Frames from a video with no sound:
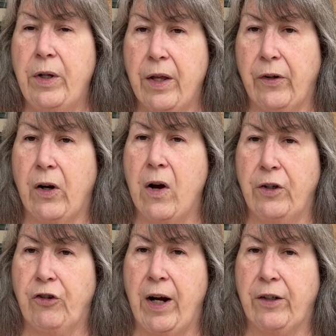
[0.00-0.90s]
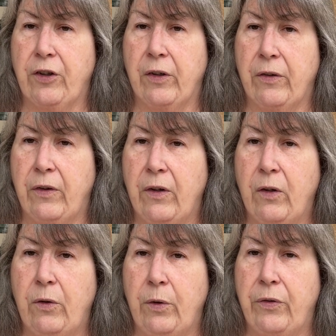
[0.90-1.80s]
another contractor
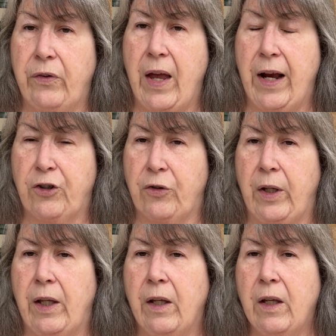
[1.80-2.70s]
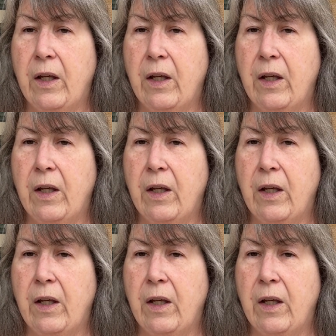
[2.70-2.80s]
who is actually